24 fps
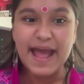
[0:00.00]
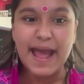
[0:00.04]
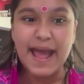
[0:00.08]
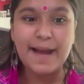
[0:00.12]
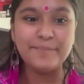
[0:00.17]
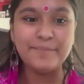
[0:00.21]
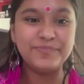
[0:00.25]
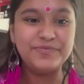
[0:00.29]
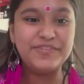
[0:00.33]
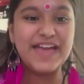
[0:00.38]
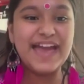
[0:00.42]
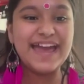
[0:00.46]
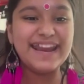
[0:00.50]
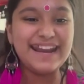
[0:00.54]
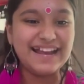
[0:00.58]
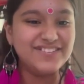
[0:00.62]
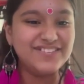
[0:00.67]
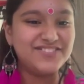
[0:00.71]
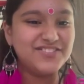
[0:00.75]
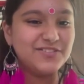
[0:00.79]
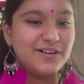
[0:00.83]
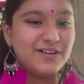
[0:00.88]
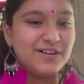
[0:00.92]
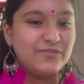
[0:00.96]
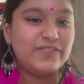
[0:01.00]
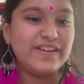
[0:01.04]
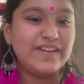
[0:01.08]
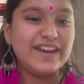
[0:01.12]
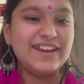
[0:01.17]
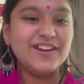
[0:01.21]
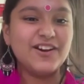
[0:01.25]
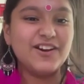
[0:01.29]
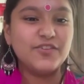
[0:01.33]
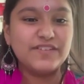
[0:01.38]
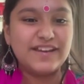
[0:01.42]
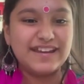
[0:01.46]
And then I saw a
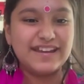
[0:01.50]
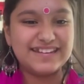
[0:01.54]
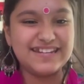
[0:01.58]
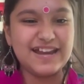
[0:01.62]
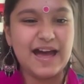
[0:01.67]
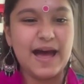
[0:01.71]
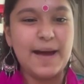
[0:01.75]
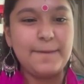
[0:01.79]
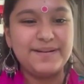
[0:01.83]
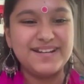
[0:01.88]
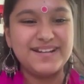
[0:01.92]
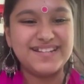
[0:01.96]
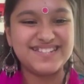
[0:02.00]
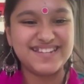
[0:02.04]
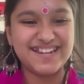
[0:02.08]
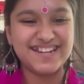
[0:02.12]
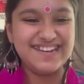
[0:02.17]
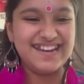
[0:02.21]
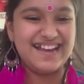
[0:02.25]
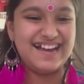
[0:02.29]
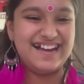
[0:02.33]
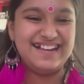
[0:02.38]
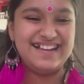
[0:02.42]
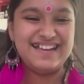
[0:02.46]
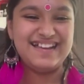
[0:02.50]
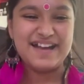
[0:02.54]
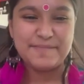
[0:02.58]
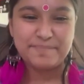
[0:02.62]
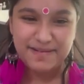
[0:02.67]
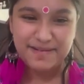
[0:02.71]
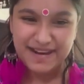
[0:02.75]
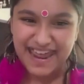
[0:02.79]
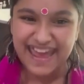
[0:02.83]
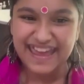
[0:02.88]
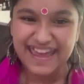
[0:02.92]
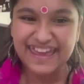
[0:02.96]
video of Guitar Prasanna
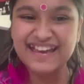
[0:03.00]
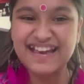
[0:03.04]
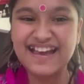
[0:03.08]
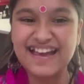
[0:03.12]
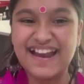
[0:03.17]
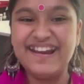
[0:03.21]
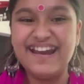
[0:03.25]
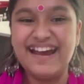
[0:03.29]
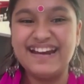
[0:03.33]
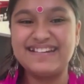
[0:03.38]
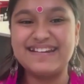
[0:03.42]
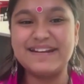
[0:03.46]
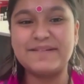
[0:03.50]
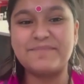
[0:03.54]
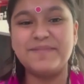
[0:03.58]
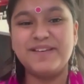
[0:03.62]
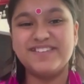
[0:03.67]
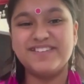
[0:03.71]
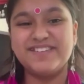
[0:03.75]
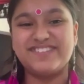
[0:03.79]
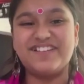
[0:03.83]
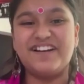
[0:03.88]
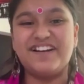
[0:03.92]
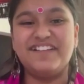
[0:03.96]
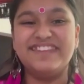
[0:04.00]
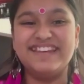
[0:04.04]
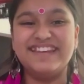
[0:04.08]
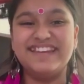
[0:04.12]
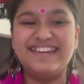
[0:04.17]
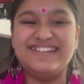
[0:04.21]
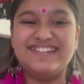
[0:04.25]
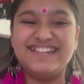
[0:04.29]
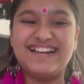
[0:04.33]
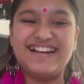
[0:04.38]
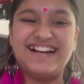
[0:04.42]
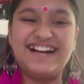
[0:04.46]
playing Carnatic music on the
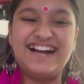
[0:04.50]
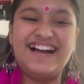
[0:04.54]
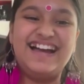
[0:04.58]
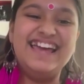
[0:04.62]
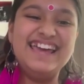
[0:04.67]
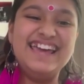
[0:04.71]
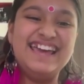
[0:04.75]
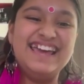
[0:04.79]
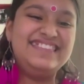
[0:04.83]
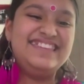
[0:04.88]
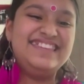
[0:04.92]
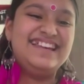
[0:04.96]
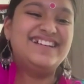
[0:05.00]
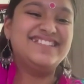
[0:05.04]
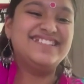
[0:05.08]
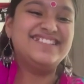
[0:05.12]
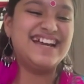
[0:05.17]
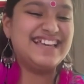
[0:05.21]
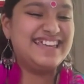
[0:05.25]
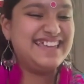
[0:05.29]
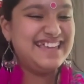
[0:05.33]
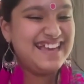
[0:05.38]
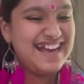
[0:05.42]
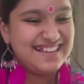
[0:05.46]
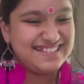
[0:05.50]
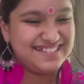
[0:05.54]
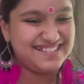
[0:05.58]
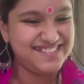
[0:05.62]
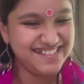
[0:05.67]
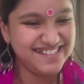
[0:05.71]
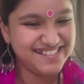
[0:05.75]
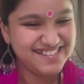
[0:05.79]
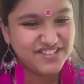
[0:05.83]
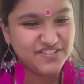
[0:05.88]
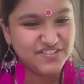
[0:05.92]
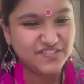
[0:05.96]
guitar. And then I was like, yes,
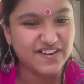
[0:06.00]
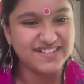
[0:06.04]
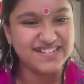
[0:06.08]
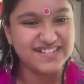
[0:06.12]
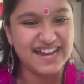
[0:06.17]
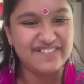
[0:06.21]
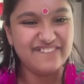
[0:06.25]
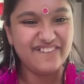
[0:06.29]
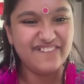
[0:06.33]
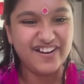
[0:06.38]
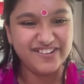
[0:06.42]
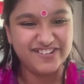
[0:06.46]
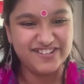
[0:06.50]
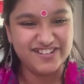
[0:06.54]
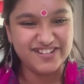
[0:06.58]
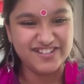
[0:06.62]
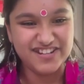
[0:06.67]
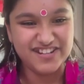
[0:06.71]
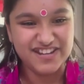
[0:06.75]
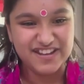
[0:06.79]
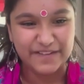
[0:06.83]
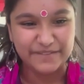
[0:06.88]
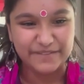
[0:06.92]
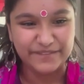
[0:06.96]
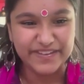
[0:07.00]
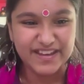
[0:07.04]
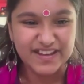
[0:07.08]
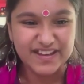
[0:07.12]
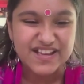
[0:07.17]
this is what I want to do.